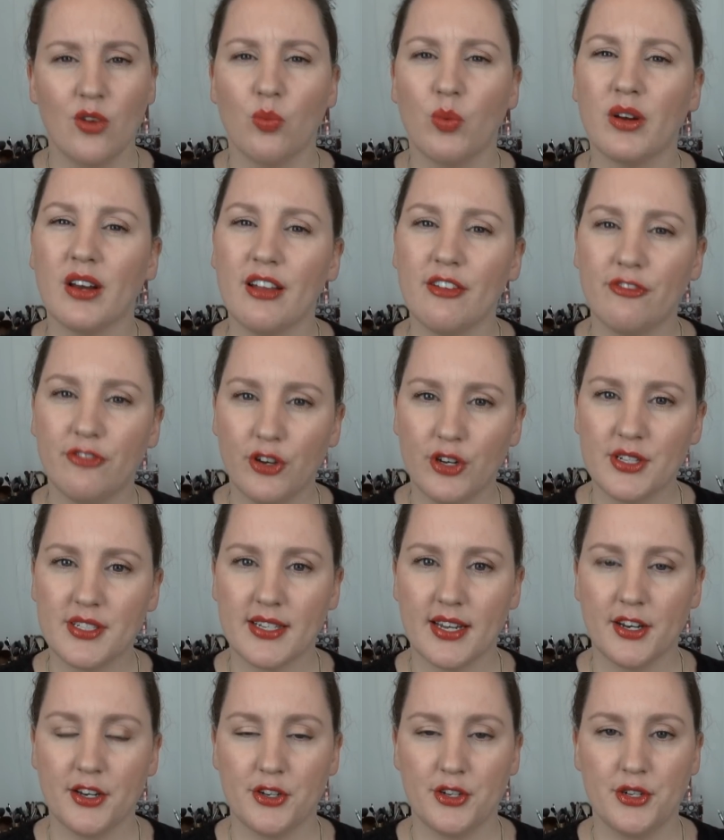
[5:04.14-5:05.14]
When I first
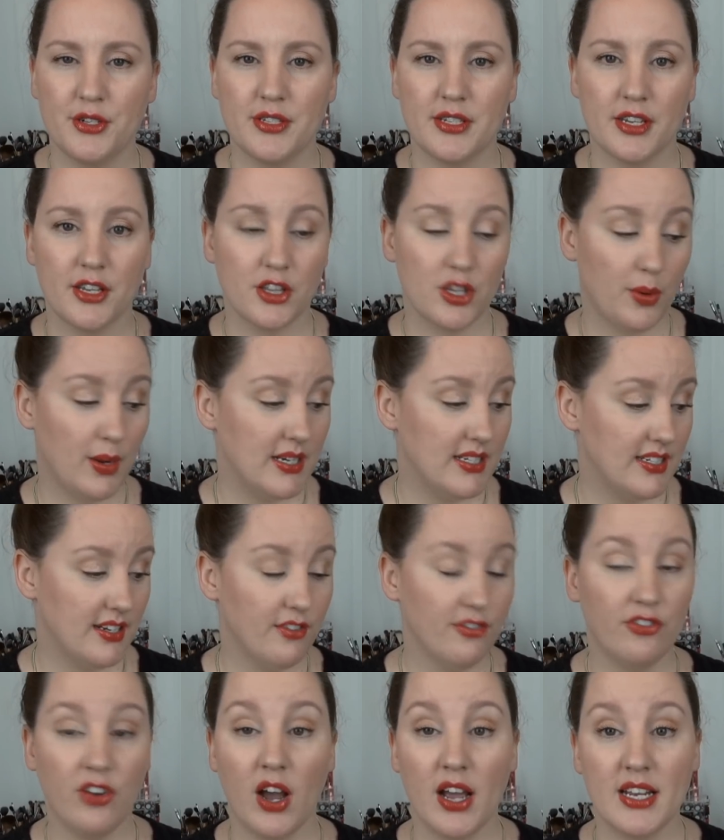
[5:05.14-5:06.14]
started using it though, I
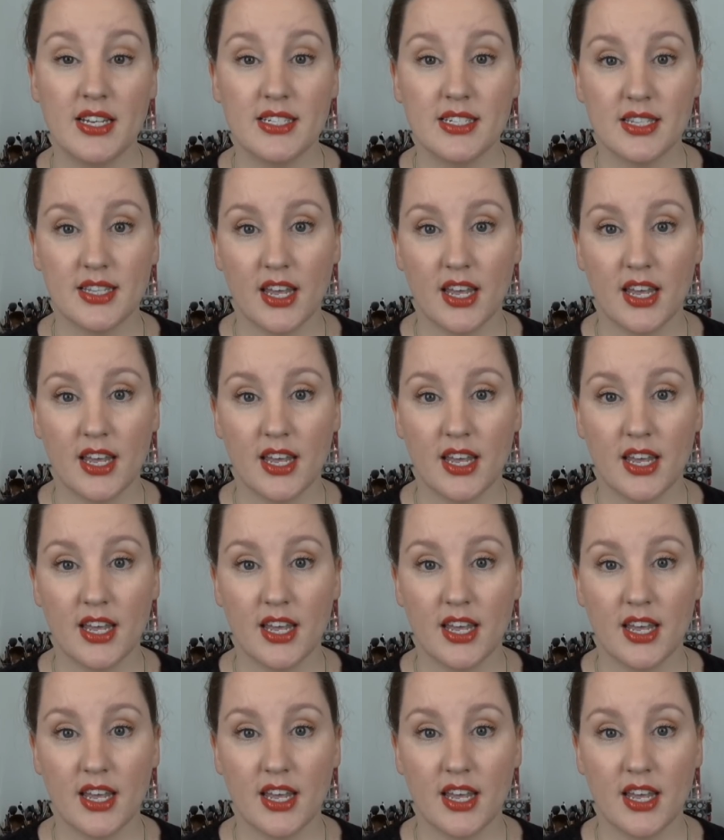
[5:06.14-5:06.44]
did find